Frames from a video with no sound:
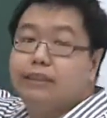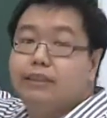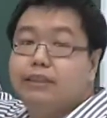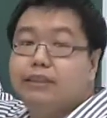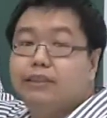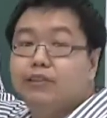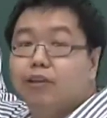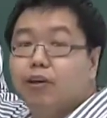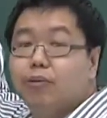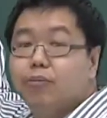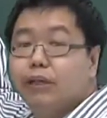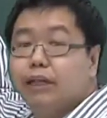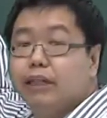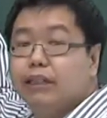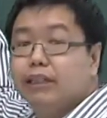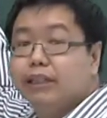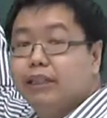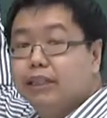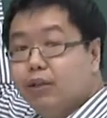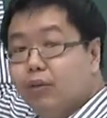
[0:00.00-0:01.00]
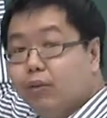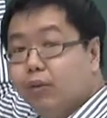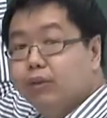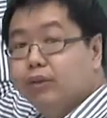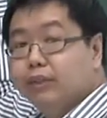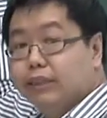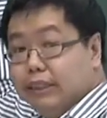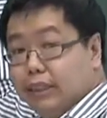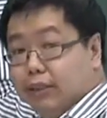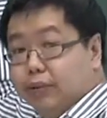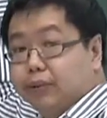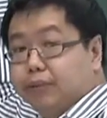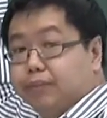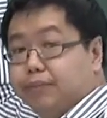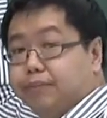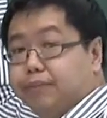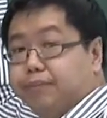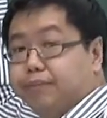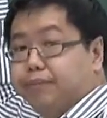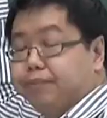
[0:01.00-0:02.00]
denominator equal to 0.
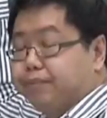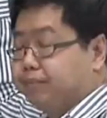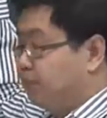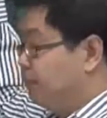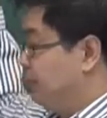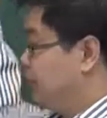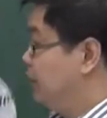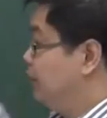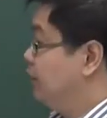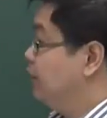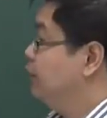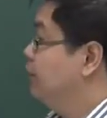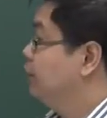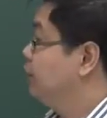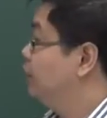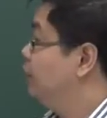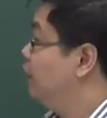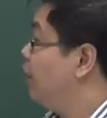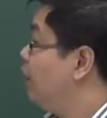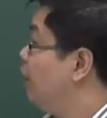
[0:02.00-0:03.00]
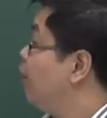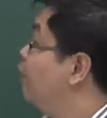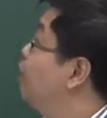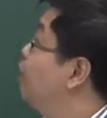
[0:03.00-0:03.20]
So our